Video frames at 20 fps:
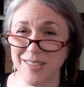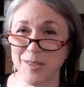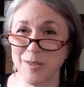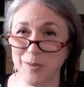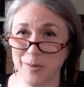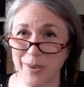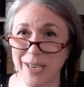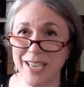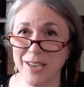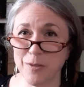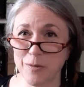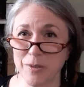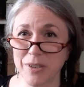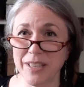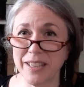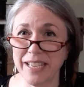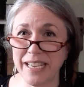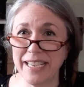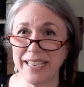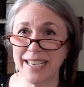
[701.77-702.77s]
We can
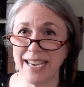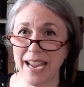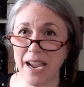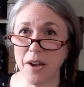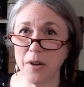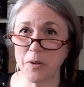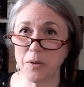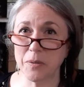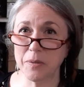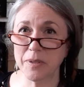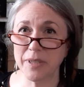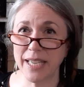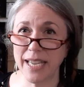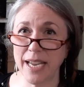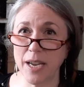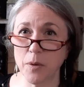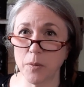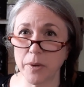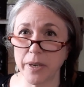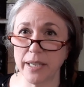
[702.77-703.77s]
relate now,
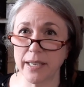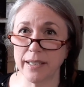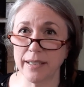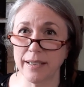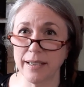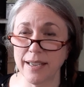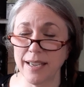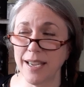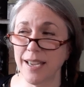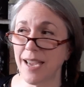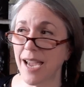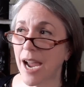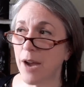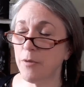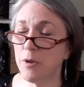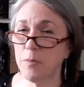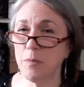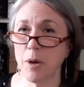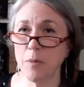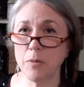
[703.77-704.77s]
can't we? I
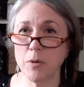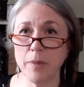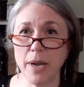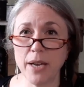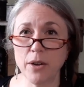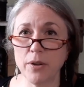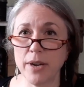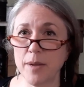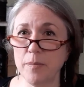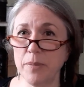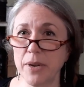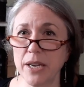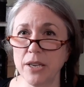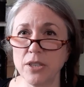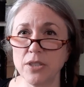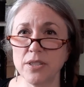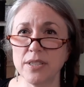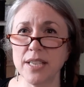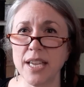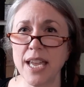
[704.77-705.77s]
remember my
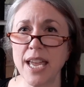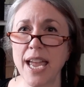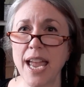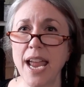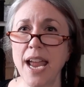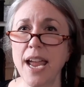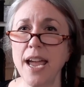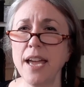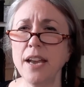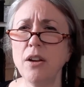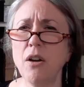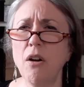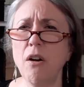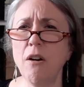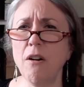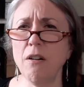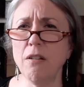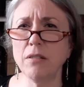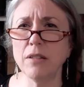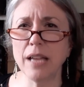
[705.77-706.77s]
grandparents had
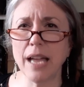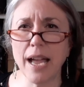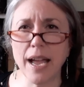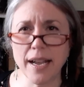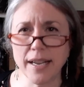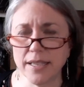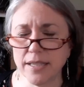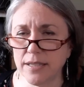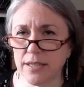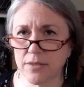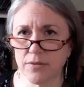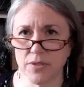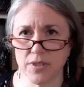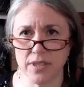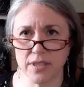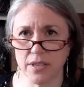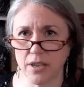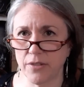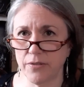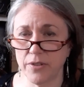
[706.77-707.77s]
all kinds of
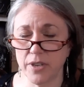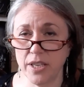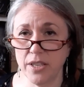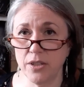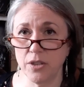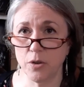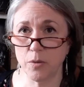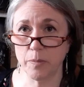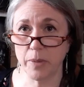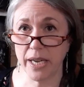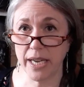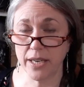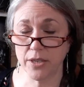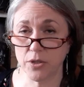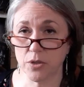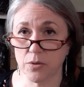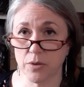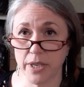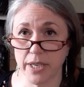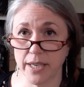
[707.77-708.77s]
stuff in their
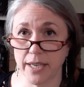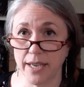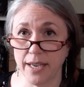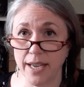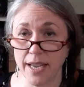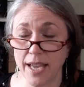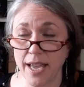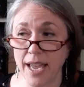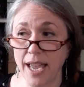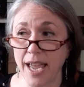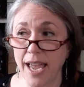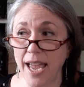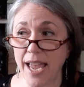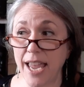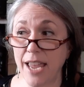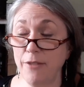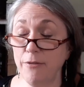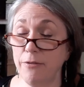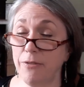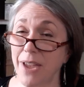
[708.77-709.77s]
pantry.
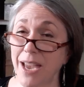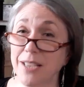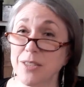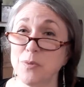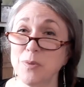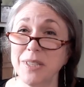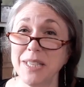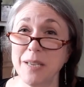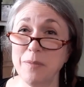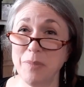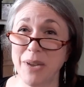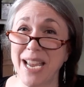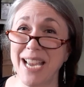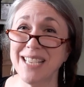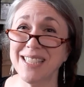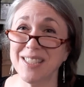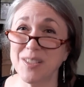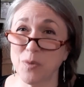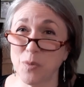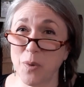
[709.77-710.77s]
In fact, when they
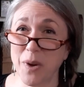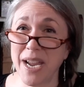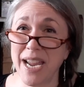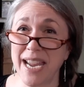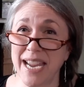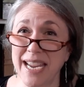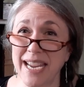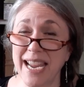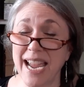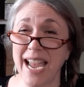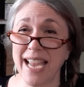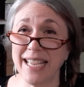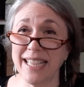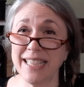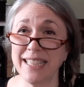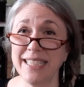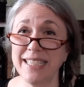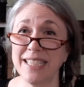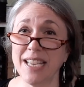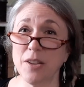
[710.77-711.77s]
passed away, I
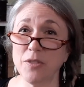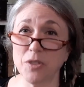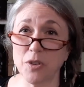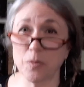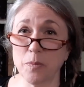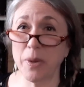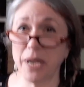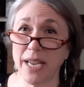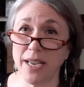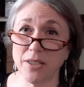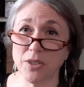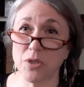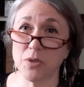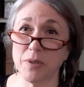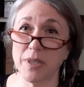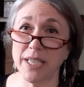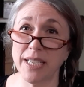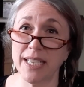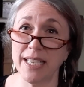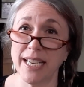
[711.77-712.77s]
cleaned out their
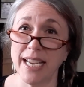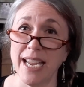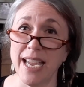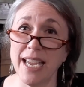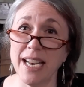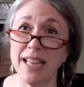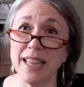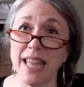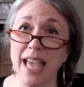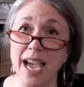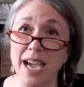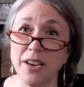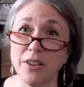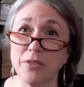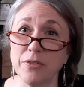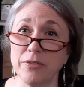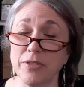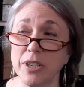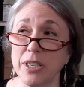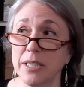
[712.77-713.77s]
pantry and it had a lot
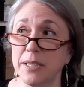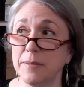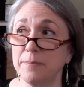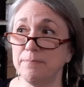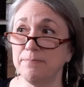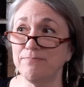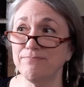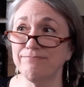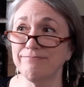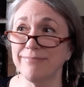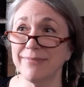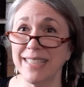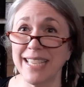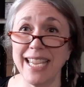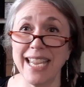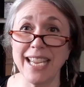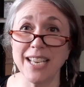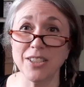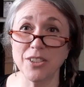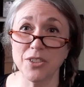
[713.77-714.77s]
of
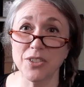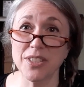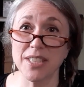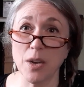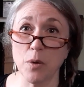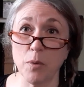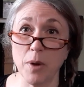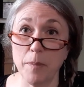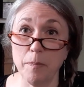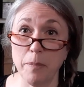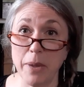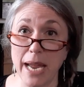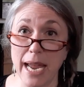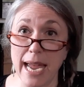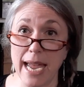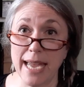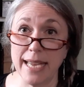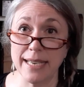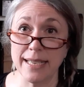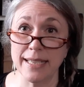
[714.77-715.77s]
canned goods that went
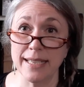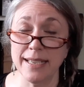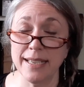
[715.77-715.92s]
bad.